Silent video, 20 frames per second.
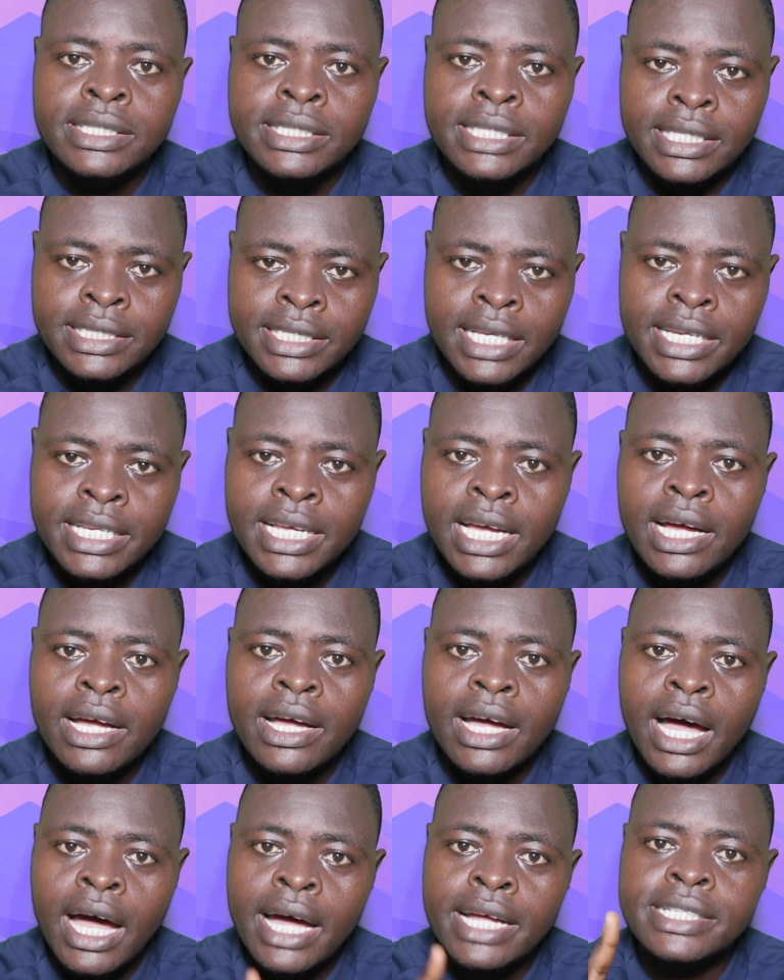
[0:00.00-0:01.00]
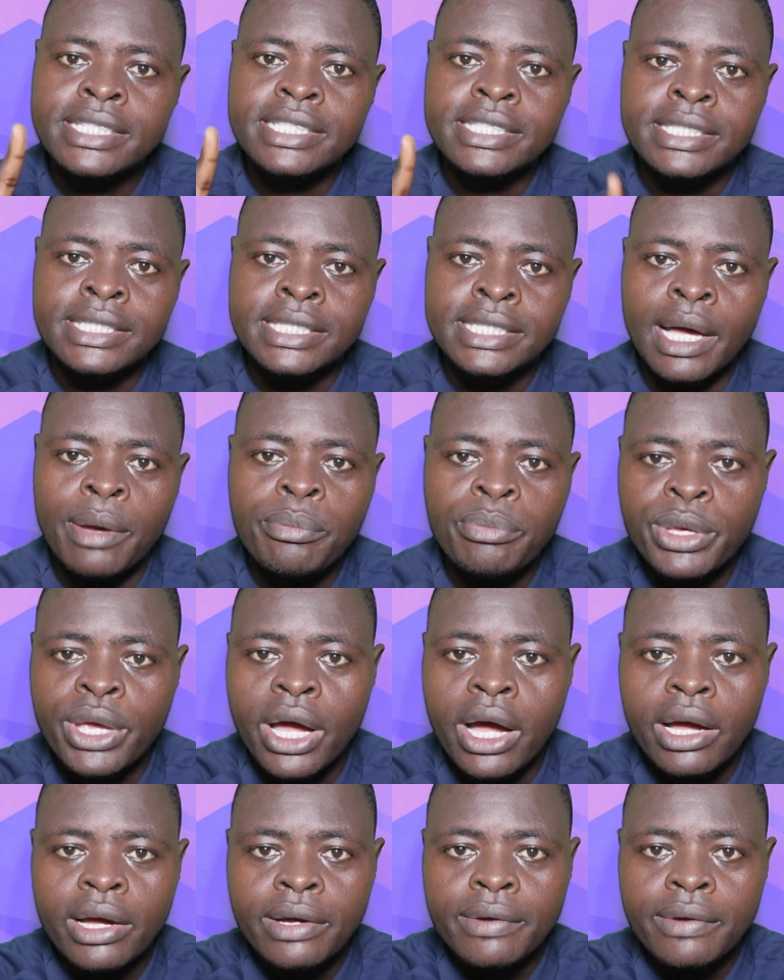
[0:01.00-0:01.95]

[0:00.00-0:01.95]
Tanzania and Zambia.